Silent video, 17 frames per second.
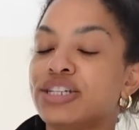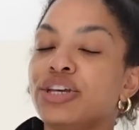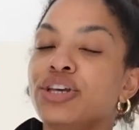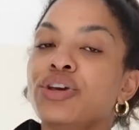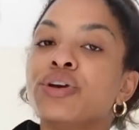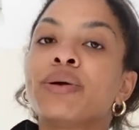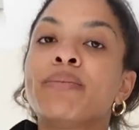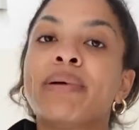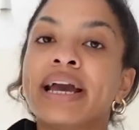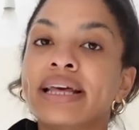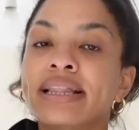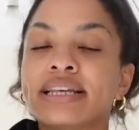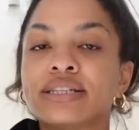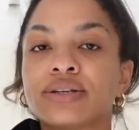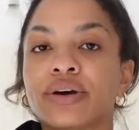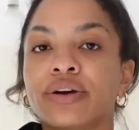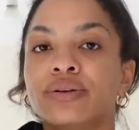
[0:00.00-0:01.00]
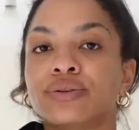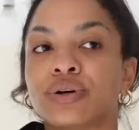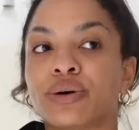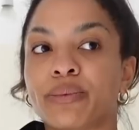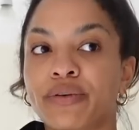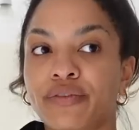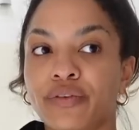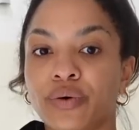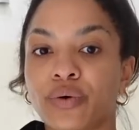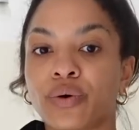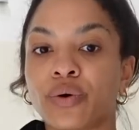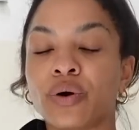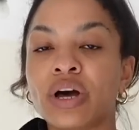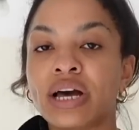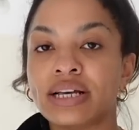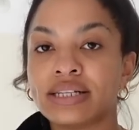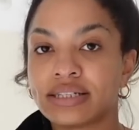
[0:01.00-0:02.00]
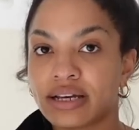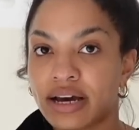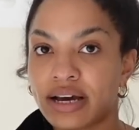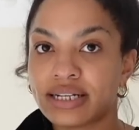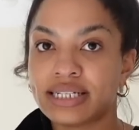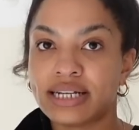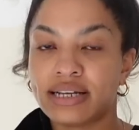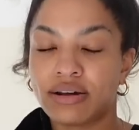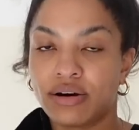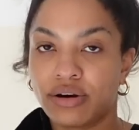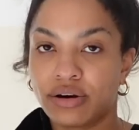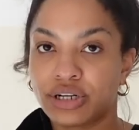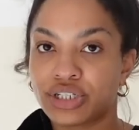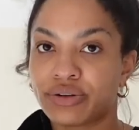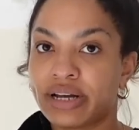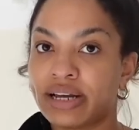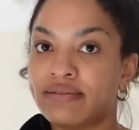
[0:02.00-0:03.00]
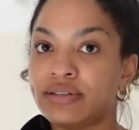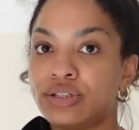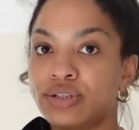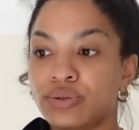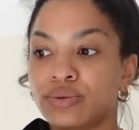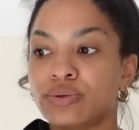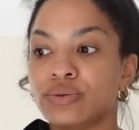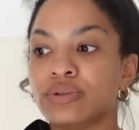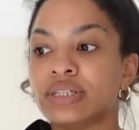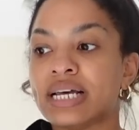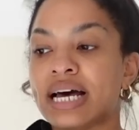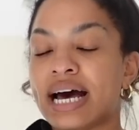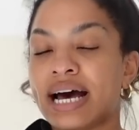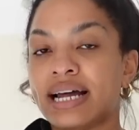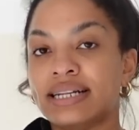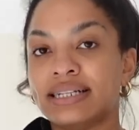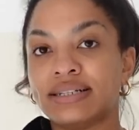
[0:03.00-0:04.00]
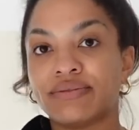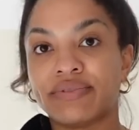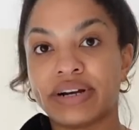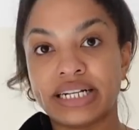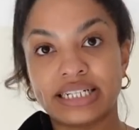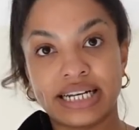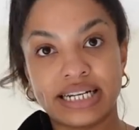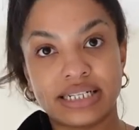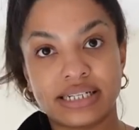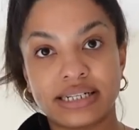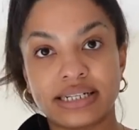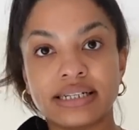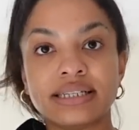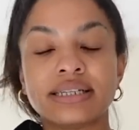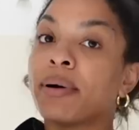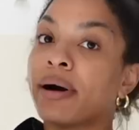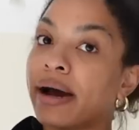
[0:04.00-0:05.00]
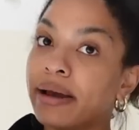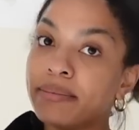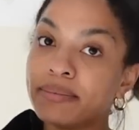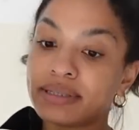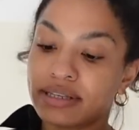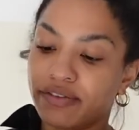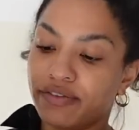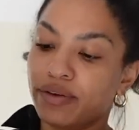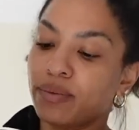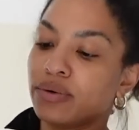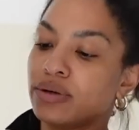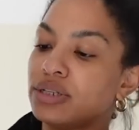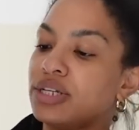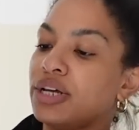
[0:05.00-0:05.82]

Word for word: So you can paint this on top of your skirting, architraves, doors, and radiators, pipes if you want